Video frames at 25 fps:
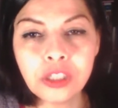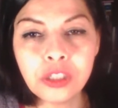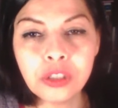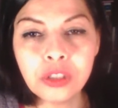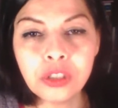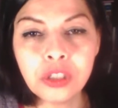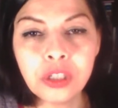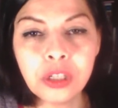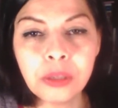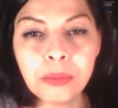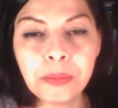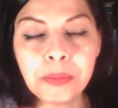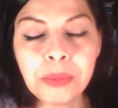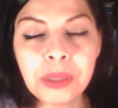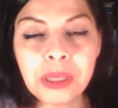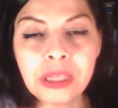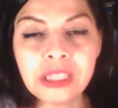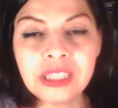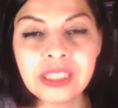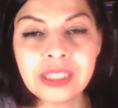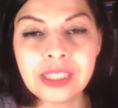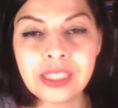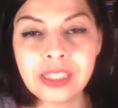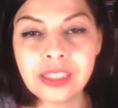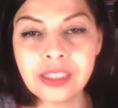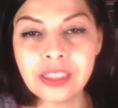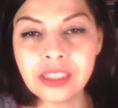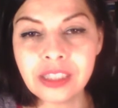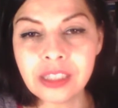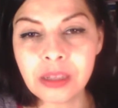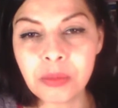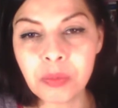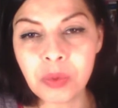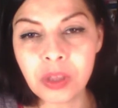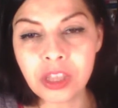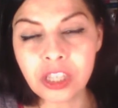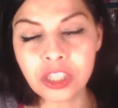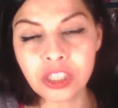could be seeing
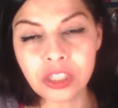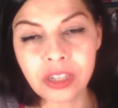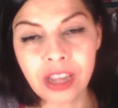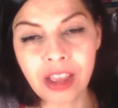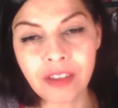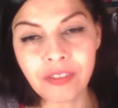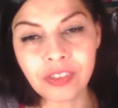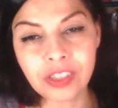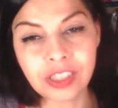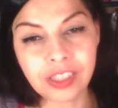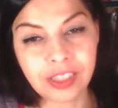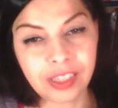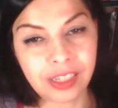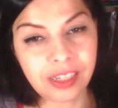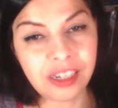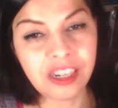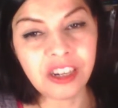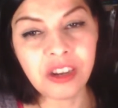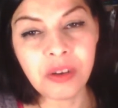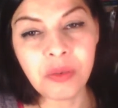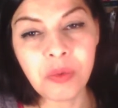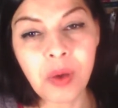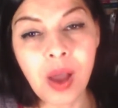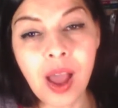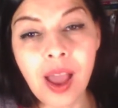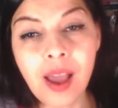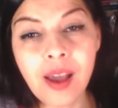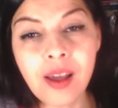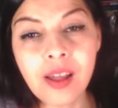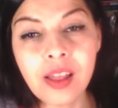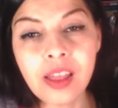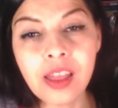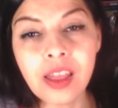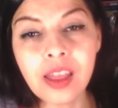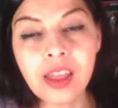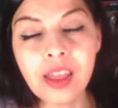someone that you haven't seen in a while,